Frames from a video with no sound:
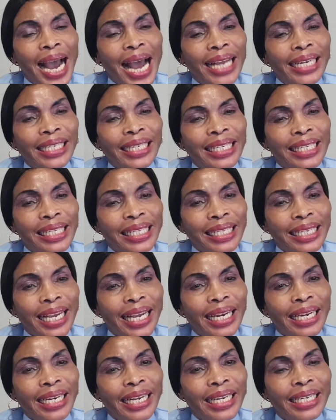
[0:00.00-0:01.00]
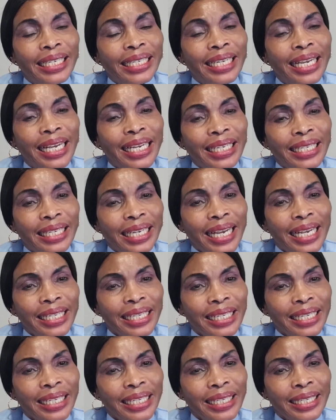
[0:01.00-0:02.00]
undescended
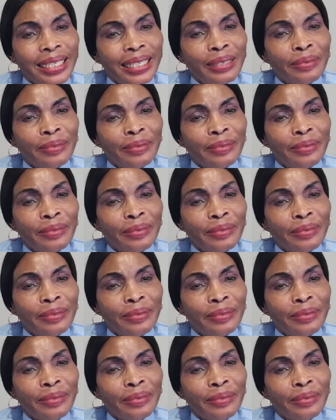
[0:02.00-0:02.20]
testes.